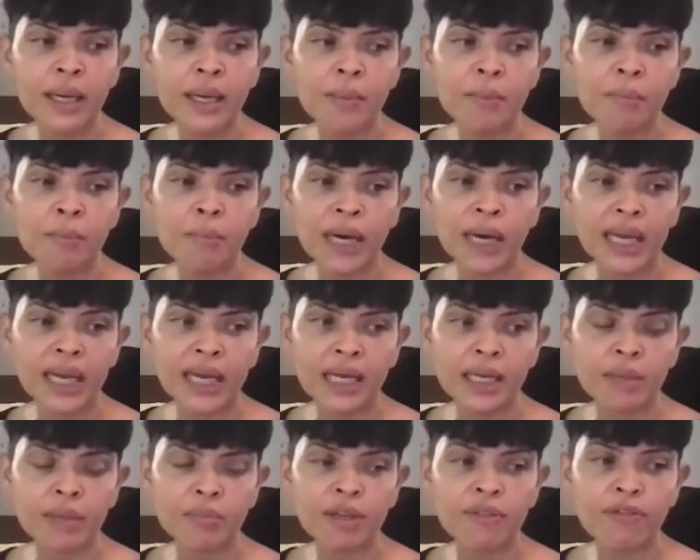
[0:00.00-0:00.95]

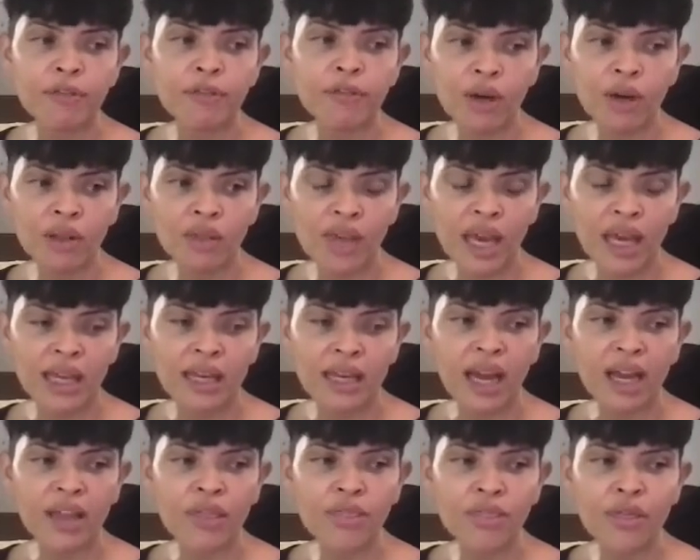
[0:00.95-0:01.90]
But before then,
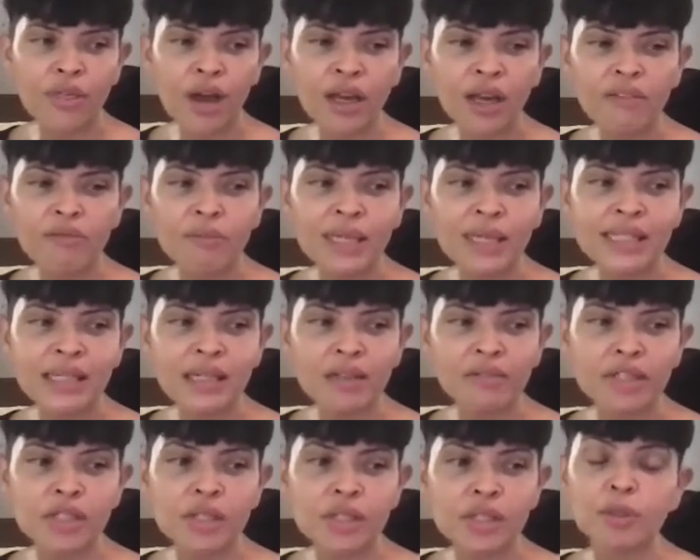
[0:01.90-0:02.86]
I thought of
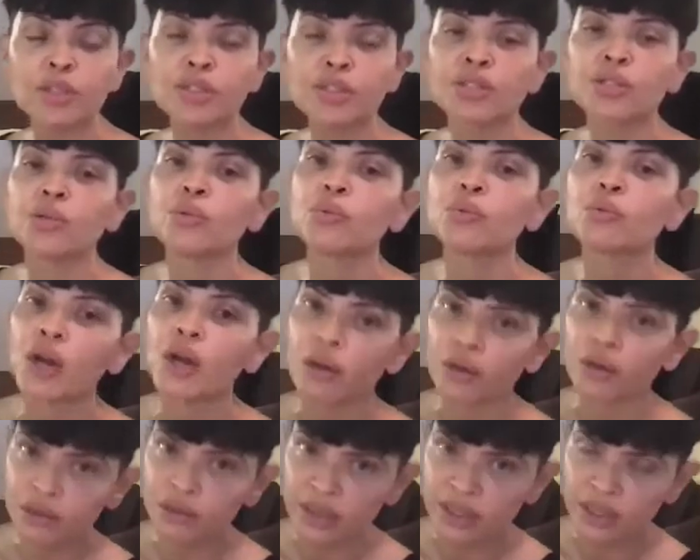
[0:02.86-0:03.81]
myself as a person who
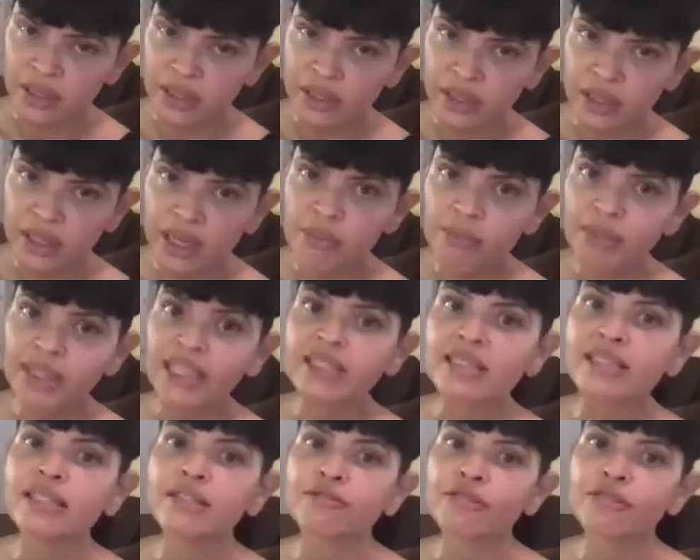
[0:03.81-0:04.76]
wrote, but
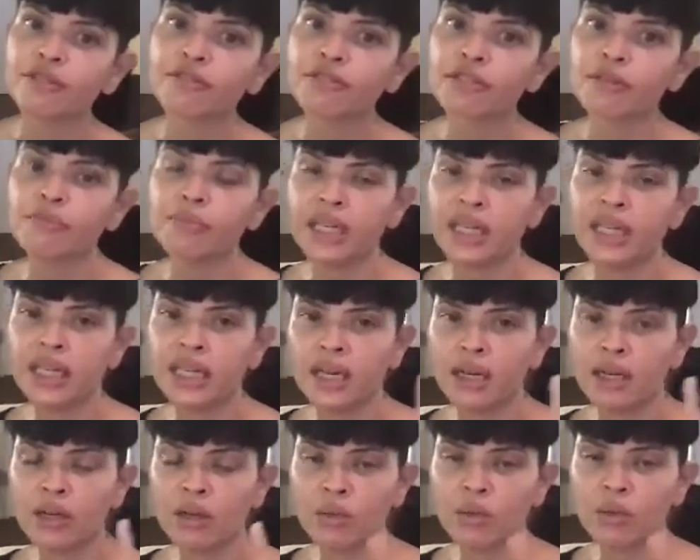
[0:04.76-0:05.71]
that's different from being
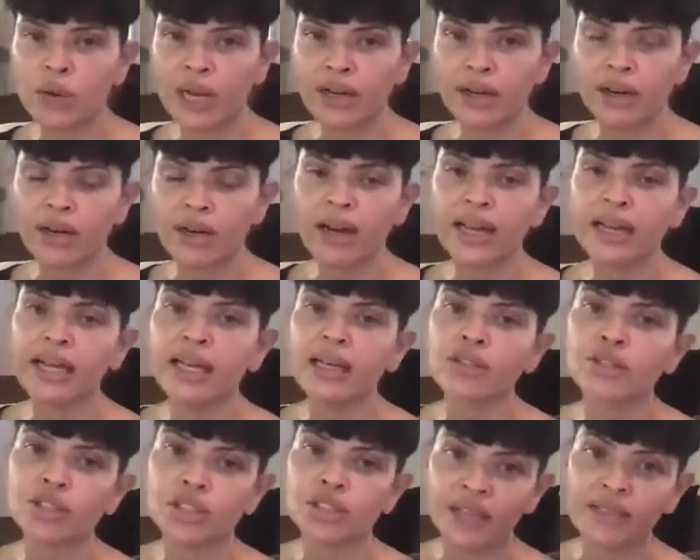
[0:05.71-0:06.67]
a writer. And I
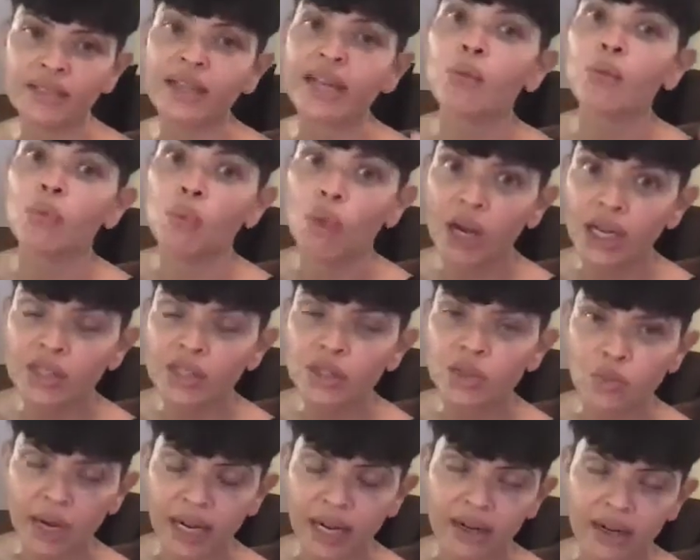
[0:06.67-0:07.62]
understand that I was a
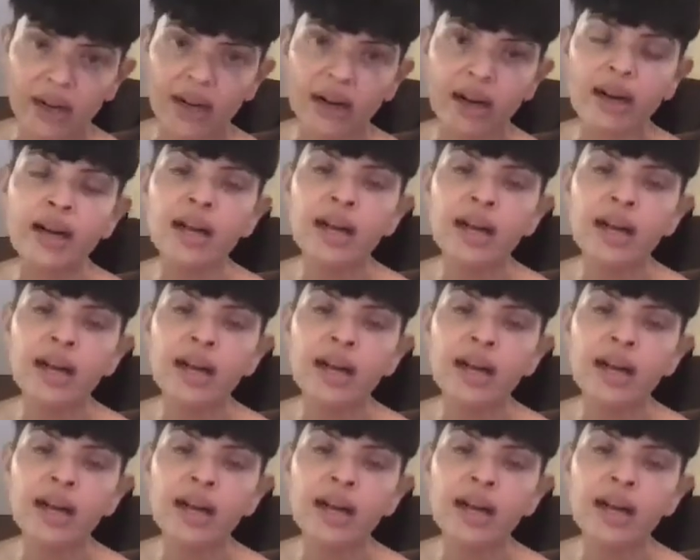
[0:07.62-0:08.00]
writer,